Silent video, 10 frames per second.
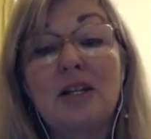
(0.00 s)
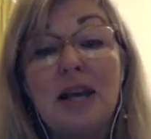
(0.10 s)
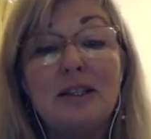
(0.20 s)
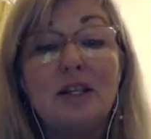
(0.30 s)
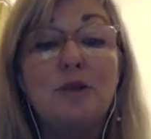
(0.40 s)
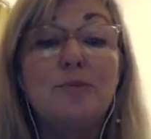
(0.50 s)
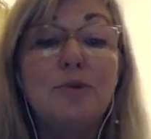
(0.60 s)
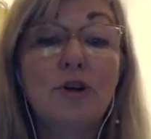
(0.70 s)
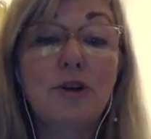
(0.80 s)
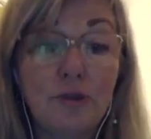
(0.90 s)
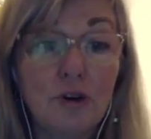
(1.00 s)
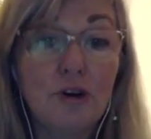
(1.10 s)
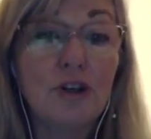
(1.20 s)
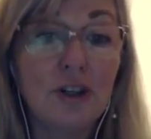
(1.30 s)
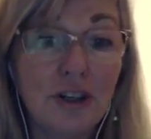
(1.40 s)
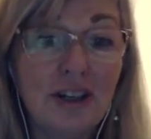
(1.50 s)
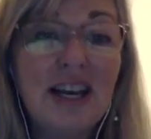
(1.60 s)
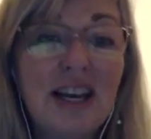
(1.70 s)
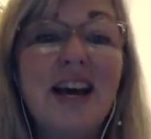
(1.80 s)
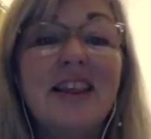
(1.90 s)
has this beautiful cushion
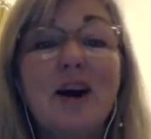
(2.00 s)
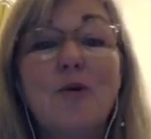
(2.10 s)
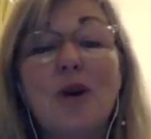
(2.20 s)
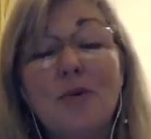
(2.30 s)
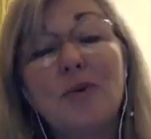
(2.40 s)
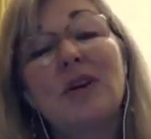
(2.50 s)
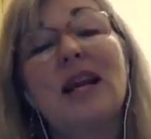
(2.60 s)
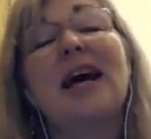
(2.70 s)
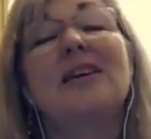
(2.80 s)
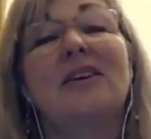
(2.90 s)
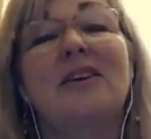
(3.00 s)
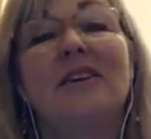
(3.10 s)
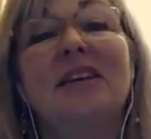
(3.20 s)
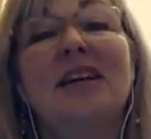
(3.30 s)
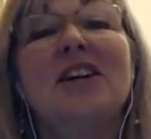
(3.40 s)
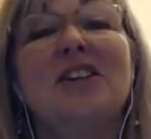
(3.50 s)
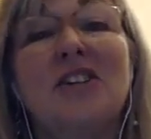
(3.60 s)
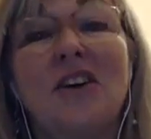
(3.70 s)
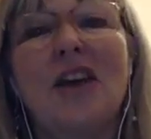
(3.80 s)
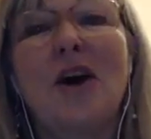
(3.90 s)
that we will land on
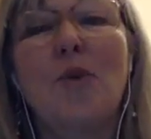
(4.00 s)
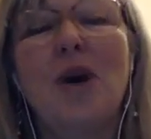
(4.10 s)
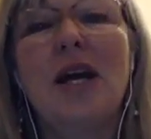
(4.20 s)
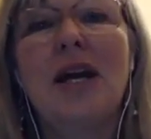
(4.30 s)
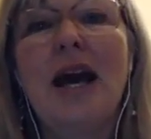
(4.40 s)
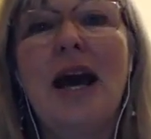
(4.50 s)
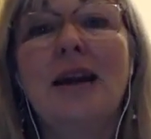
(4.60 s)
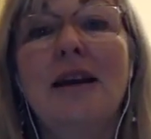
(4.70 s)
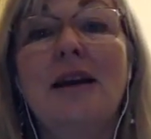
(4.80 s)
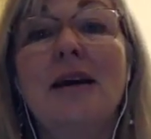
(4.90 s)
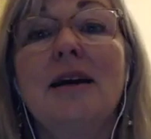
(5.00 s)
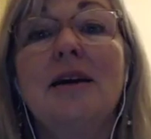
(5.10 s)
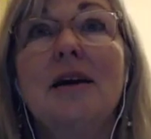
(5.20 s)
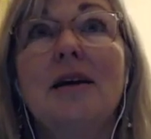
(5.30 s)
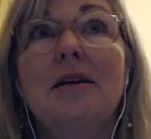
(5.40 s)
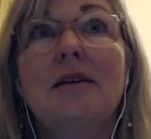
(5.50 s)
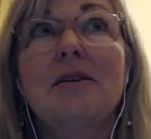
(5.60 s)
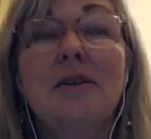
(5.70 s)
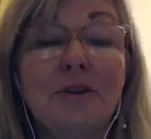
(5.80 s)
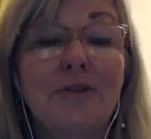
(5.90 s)
so that we can
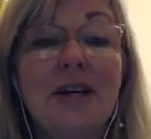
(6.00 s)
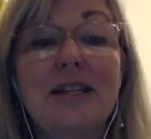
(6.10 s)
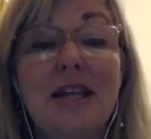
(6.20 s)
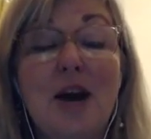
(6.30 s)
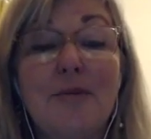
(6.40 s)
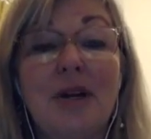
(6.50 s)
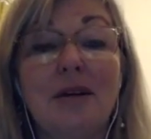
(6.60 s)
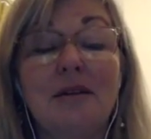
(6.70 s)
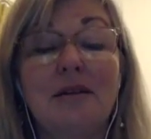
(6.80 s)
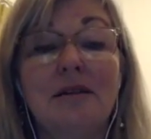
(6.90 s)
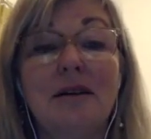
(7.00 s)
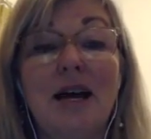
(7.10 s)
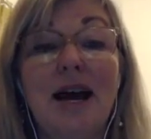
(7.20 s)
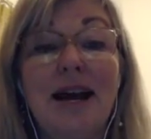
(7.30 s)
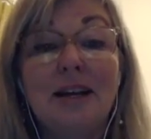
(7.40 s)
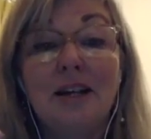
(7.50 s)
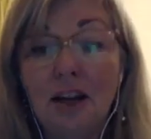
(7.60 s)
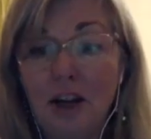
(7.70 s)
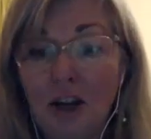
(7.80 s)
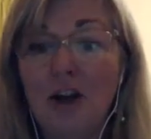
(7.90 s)
self-examine and
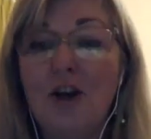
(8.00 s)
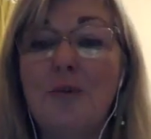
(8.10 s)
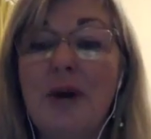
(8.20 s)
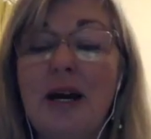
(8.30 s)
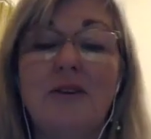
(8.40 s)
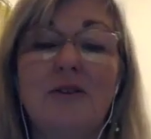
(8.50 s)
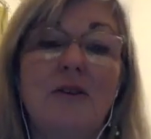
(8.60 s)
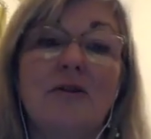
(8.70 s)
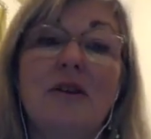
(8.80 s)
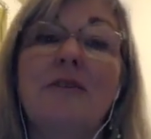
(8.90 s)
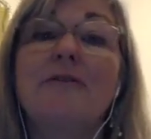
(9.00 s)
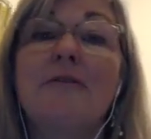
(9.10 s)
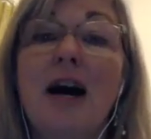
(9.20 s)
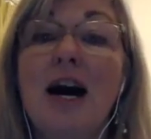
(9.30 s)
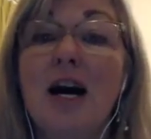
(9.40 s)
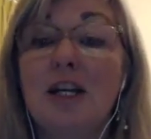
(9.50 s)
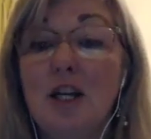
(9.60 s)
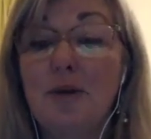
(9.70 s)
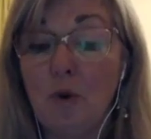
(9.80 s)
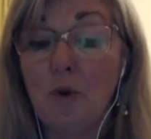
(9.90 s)
learn about ourselves in a far
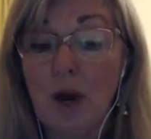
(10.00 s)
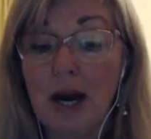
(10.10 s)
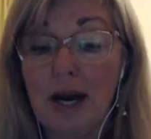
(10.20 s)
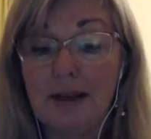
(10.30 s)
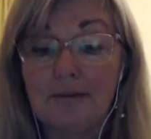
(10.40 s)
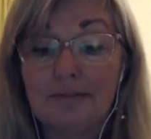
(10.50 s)
deeper way.